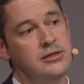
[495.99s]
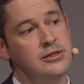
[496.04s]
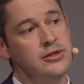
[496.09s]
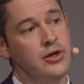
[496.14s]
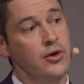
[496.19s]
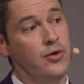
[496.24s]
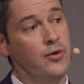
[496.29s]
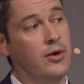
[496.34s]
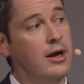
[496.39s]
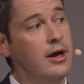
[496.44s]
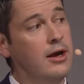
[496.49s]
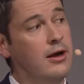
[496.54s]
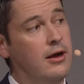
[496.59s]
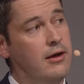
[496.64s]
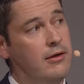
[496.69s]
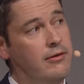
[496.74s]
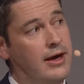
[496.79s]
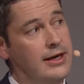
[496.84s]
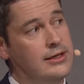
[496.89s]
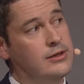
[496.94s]
So
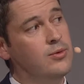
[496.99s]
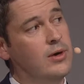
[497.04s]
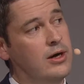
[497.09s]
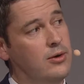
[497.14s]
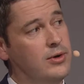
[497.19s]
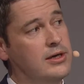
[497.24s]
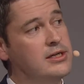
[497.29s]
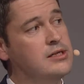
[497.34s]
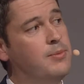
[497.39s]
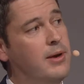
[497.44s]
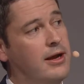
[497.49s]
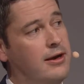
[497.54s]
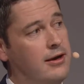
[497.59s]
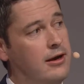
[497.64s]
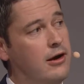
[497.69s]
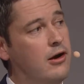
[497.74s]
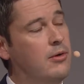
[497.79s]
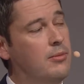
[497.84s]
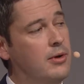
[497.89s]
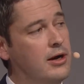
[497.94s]
that's where we're spending
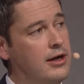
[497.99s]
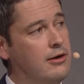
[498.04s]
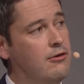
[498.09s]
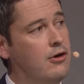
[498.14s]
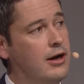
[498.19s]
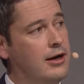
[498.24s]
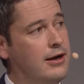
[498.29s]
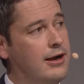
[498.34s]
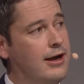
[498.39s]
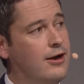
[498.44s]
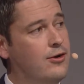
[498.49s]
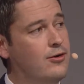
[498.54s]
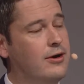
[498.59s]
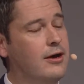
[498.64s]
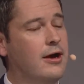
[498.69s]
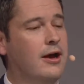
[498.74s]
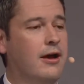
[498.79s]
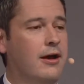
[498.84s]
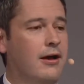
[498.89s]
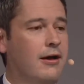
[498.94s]
our money right now,
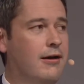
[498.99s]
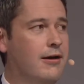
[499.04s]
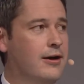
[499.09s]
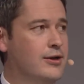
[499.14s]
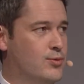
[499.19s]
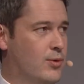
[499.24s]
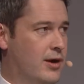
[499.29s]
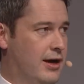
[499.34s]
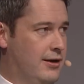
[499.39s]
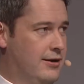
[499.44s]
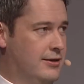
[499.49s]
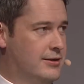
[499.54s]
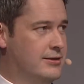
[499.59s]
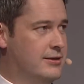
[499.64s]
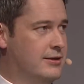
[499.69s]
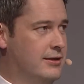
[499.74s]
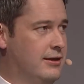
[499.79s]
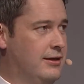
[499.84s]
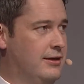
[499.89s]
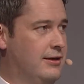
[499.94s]
as well as
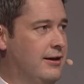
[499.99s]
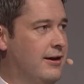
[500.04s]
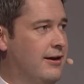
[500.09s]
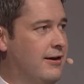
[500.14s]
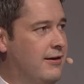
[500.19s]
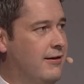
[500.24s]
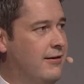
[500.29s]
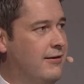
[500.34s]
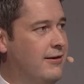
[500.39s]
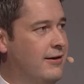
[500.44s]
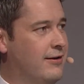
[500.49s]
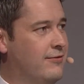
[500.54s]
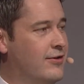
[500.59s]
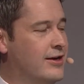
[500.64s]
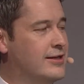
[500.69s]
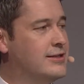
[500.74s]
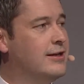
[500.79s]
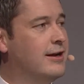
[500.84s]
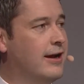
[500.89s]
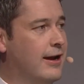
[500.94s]
the
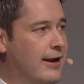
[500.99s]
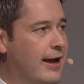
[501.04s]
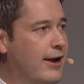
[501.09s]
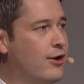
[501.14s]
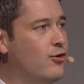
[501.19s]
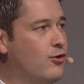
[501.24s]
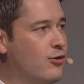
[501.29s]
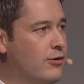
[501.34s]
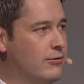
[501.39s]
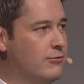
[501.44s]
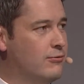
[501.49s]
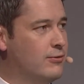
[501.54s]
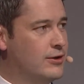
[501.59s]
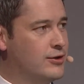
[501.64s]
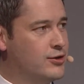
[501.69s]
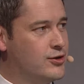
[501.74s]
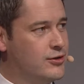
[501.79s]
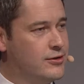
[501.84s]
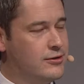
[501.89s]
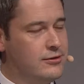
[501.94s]
investing in Accor,
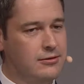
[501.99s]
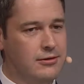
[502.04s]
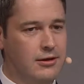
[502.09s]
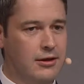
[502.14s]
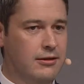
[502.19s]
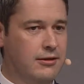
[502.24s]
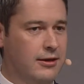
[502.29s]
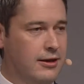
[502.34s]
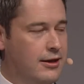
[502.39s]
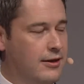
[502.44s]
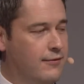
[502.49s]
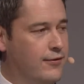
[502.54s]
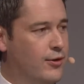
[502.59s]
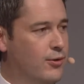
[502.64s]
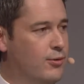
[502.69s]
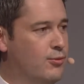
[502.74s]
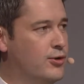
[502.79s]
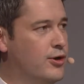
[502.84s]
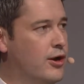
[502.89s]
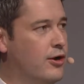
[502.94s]
which I think
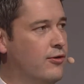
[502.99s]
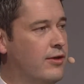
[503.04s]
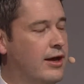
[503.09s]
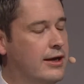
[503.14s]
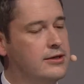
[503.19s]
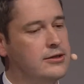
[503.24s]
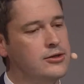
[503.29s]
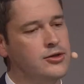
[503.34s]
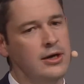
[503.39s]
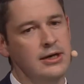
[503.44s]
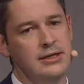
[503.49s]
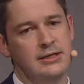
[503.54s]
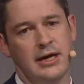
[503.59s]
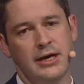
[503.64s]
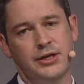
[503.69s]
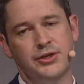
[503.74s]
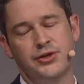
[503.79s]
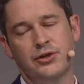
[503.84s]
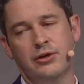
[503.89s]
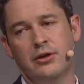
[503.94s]
everyone will know that
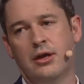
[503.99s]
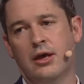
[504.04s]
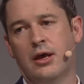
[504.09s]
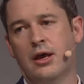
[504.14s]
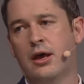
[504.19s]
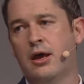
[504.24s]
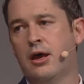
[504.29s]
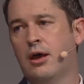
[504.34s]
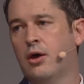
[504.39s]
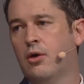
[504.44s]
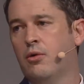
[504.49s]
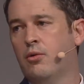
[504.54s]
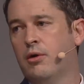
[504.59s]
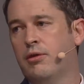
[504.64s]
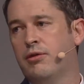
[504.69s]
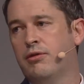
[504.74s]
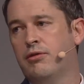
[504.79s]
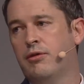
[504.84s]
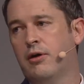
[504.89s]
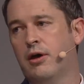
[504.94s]
transaction with
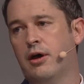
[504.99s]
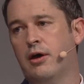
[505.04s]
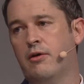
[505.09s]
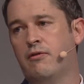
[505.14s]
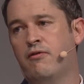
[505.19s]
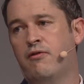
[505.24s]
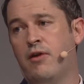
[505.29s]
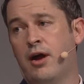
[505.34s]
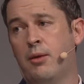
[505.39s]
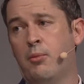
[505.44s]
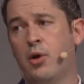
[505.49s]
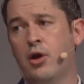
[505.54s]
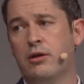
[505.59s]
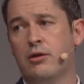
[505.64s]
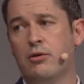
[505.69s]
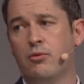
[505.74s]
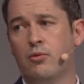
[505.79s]
Fairmont